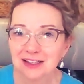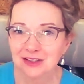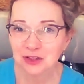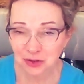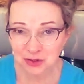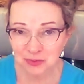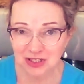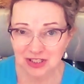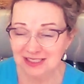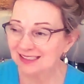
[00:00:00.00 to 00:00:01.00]
George
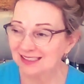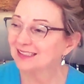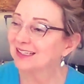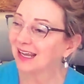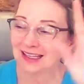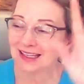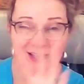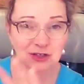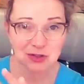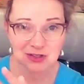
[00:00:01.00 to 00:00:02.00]
Washington and
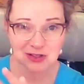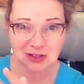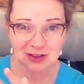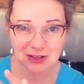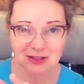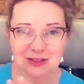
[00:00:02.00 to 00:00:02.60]
King George III.